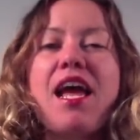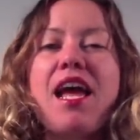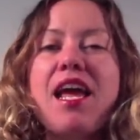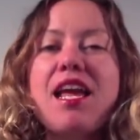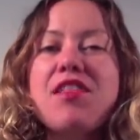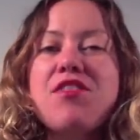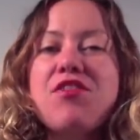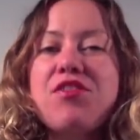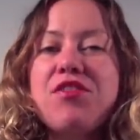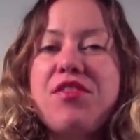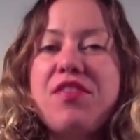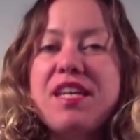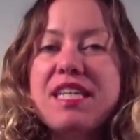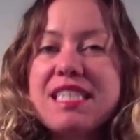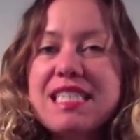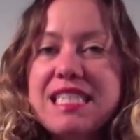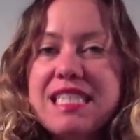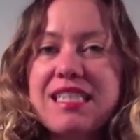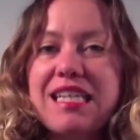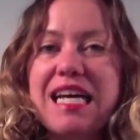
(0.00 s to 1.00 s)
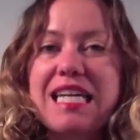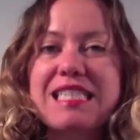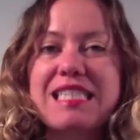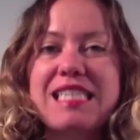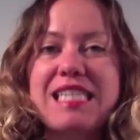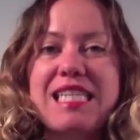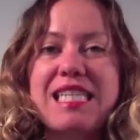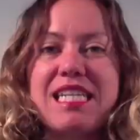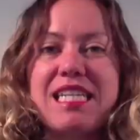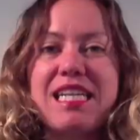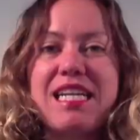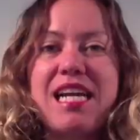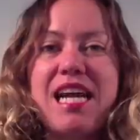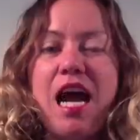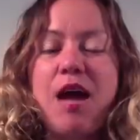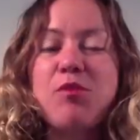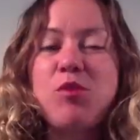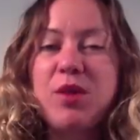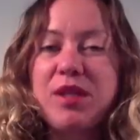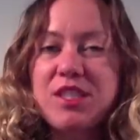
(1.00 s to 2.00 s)
In this lesson,
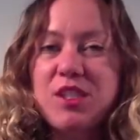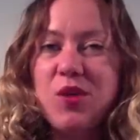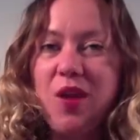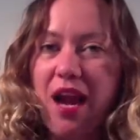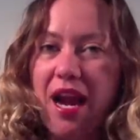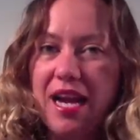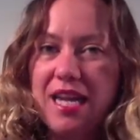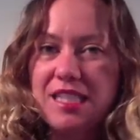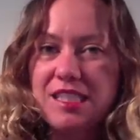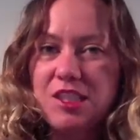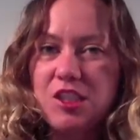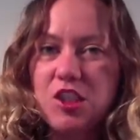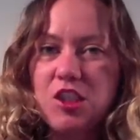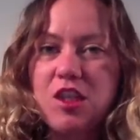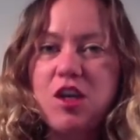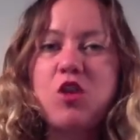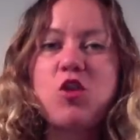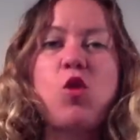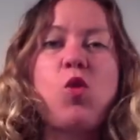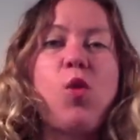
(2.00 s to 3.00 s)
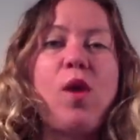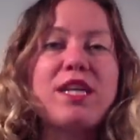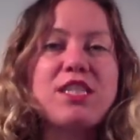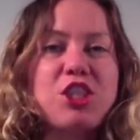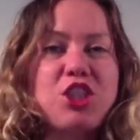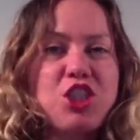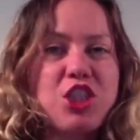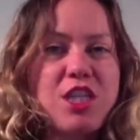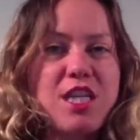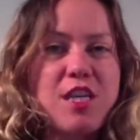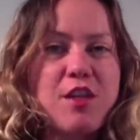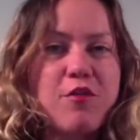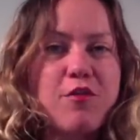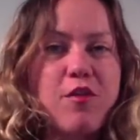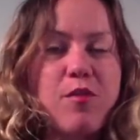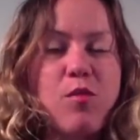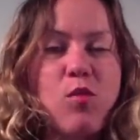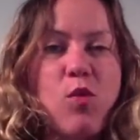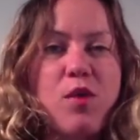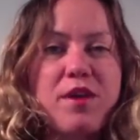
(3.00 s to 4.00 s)
I'm going to answer a question
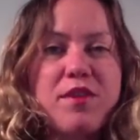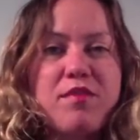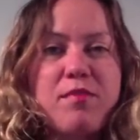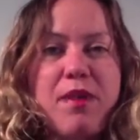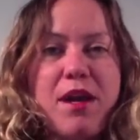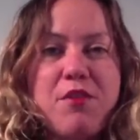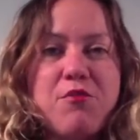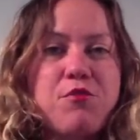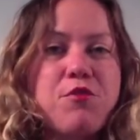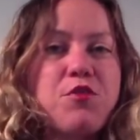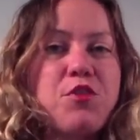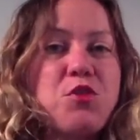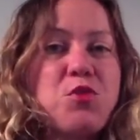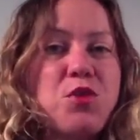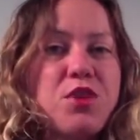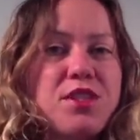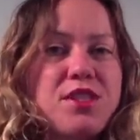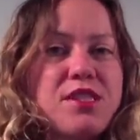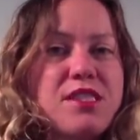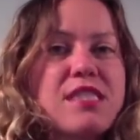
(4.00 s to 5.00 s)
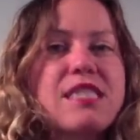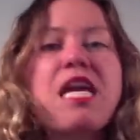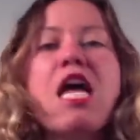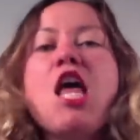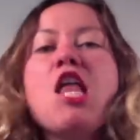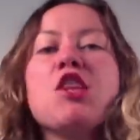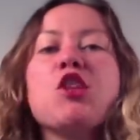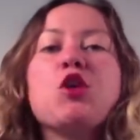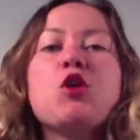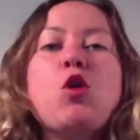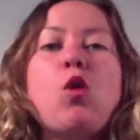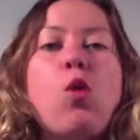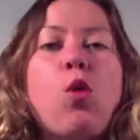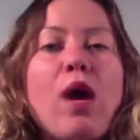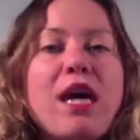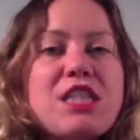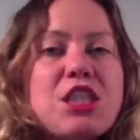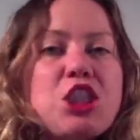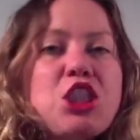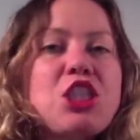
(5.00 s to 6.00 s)
from one of my viewers. The
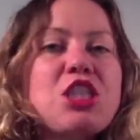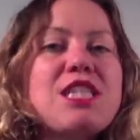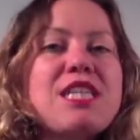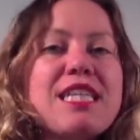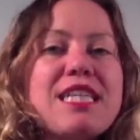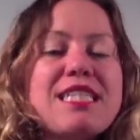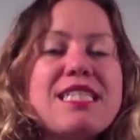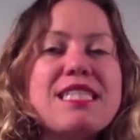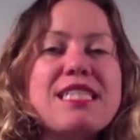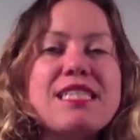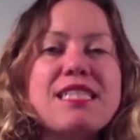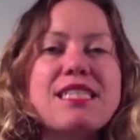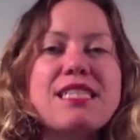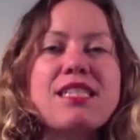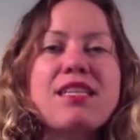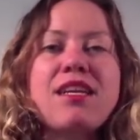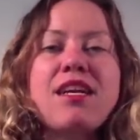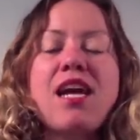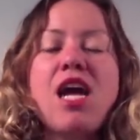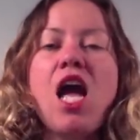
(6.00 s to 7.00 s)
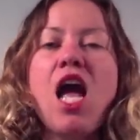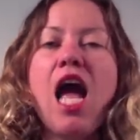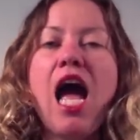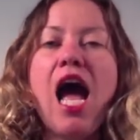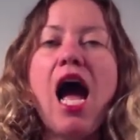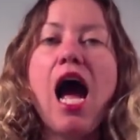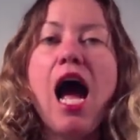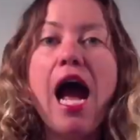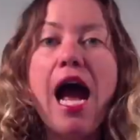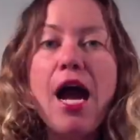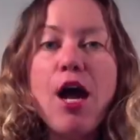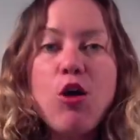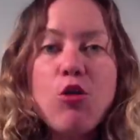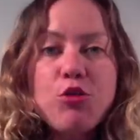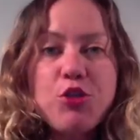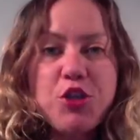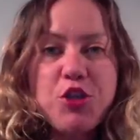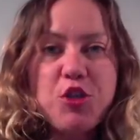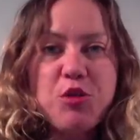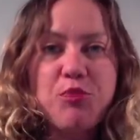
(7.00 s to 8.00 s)
question is How
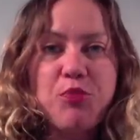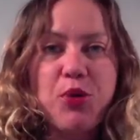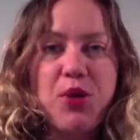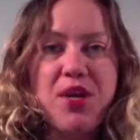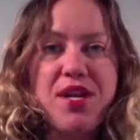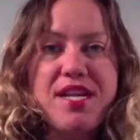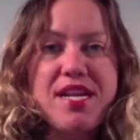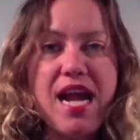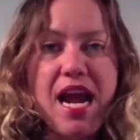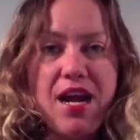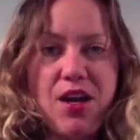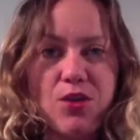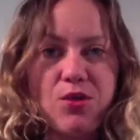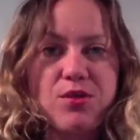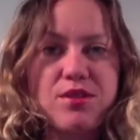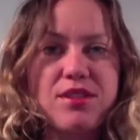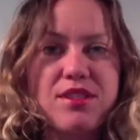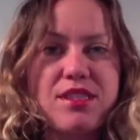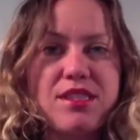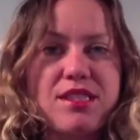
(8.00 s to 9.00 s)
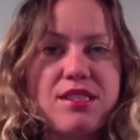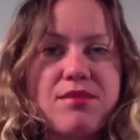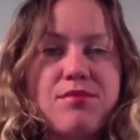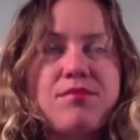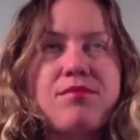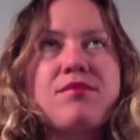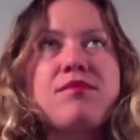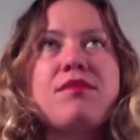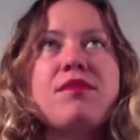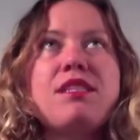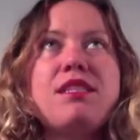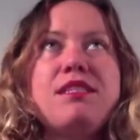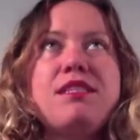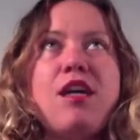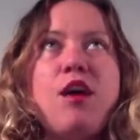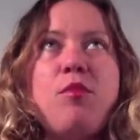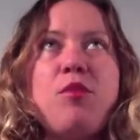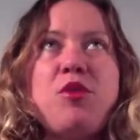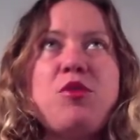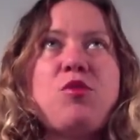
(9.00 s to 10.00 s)
do you pronounce
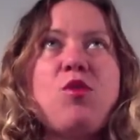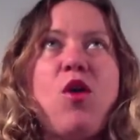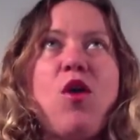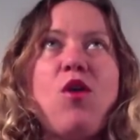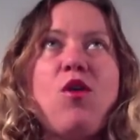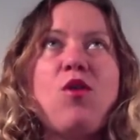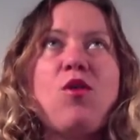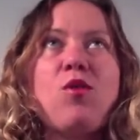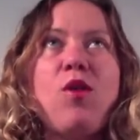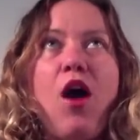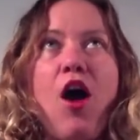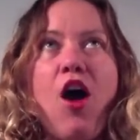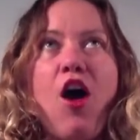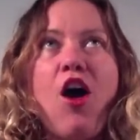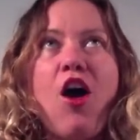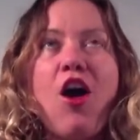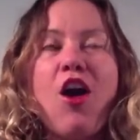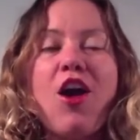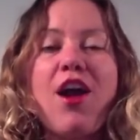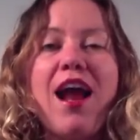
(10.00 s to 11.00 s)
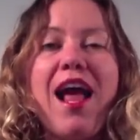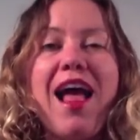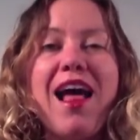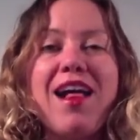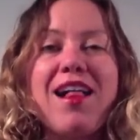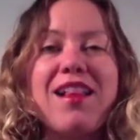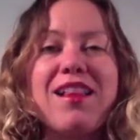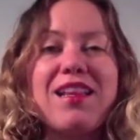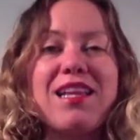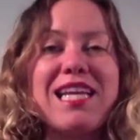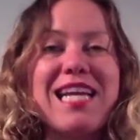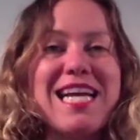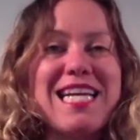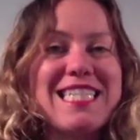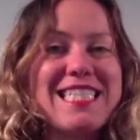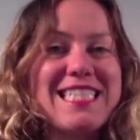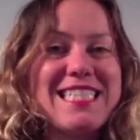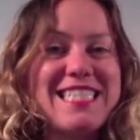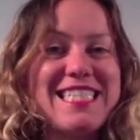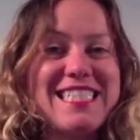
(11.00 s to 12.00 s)
W O R L
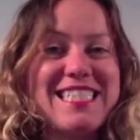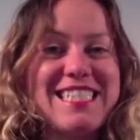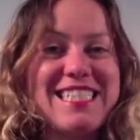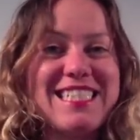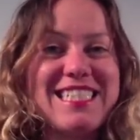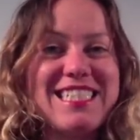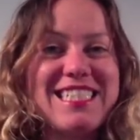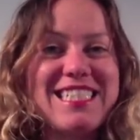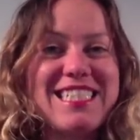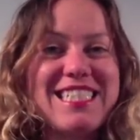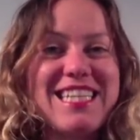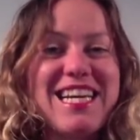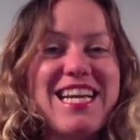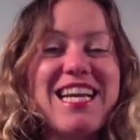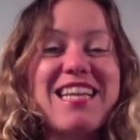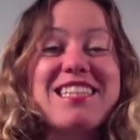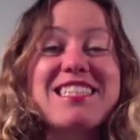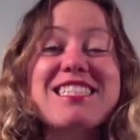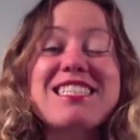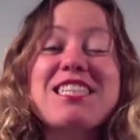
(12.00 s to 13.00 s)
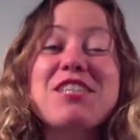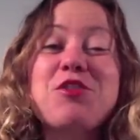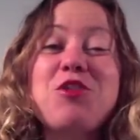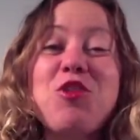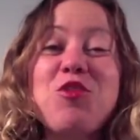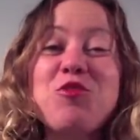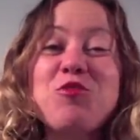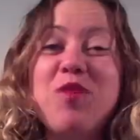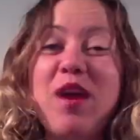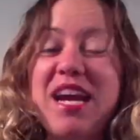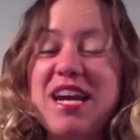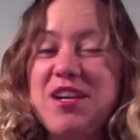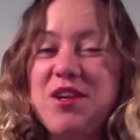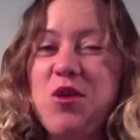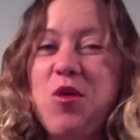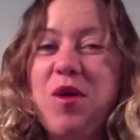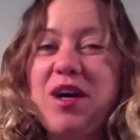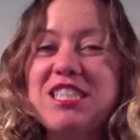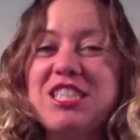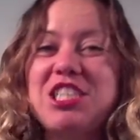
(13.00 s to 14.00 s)
D? This is a great
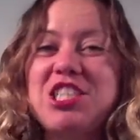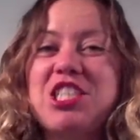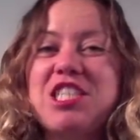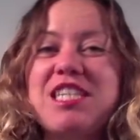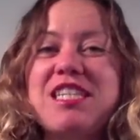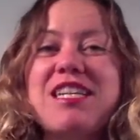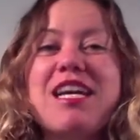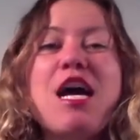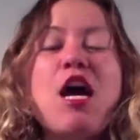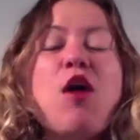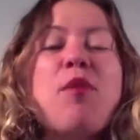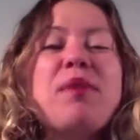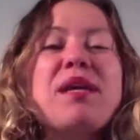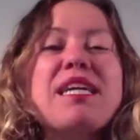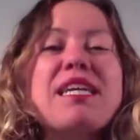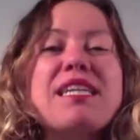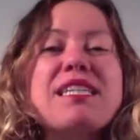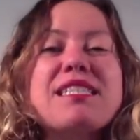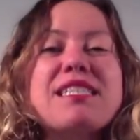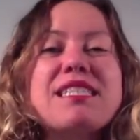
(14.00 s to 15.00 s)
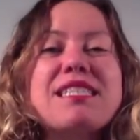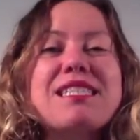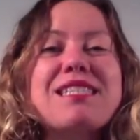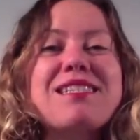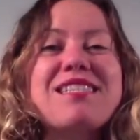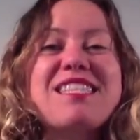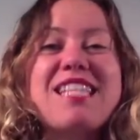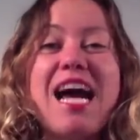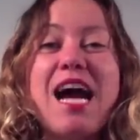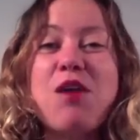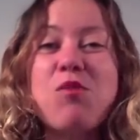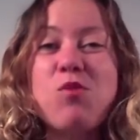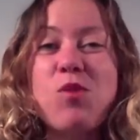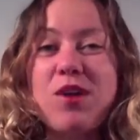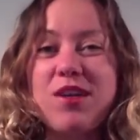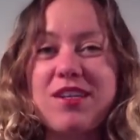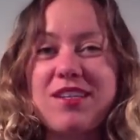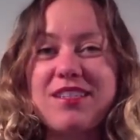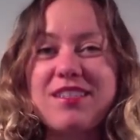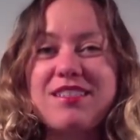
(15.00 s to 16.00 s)
question because that
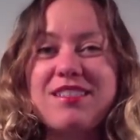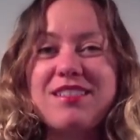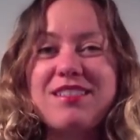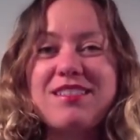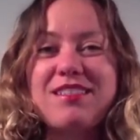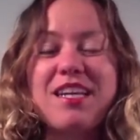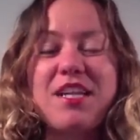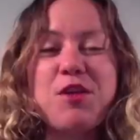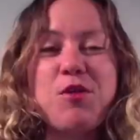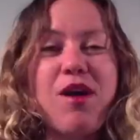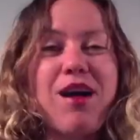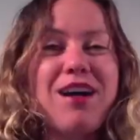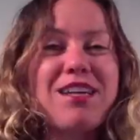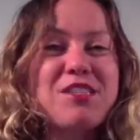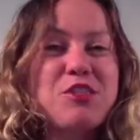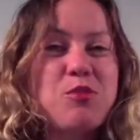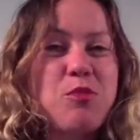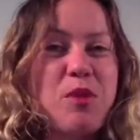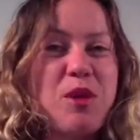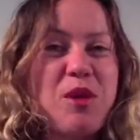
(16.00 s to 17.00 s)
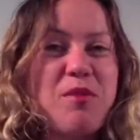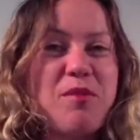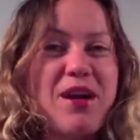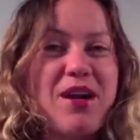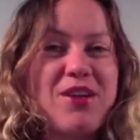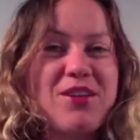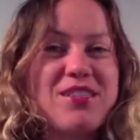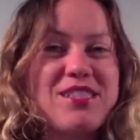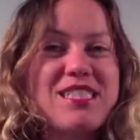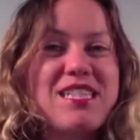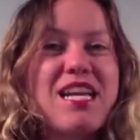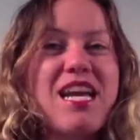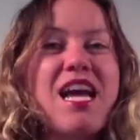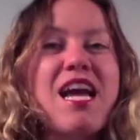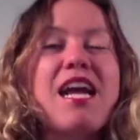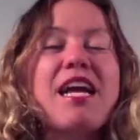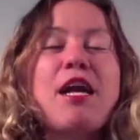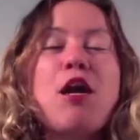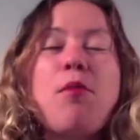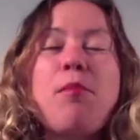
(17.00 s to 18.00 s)
word that you asked me about
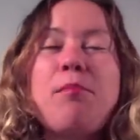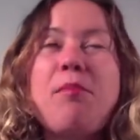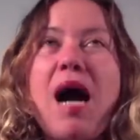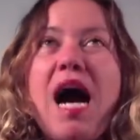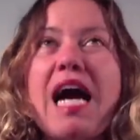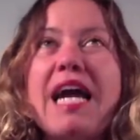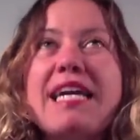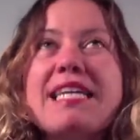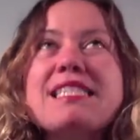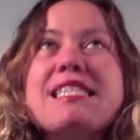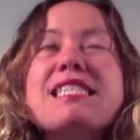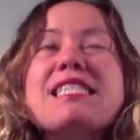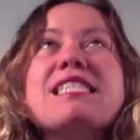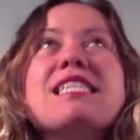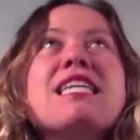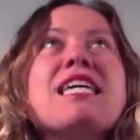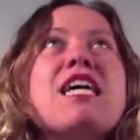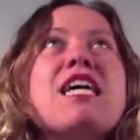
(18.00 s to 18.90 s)
combines